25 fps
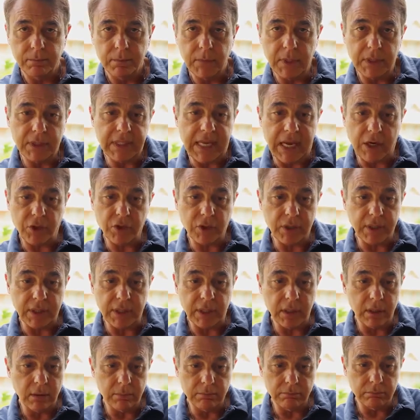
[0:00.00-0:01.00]
It's
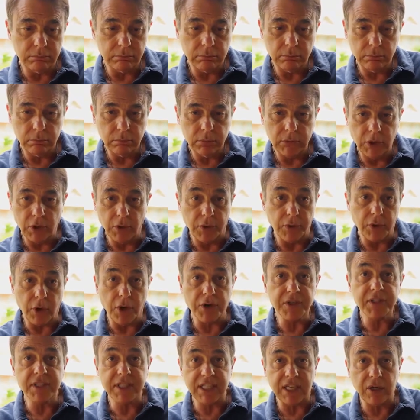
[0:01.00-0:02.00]
actually, there
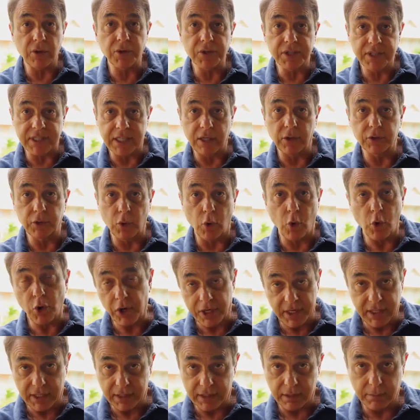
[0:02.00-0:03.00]
are single-celled
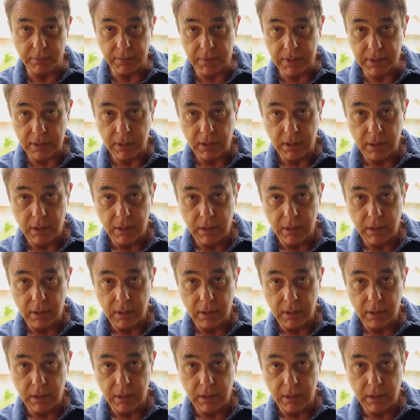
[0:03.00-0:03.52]
organisms.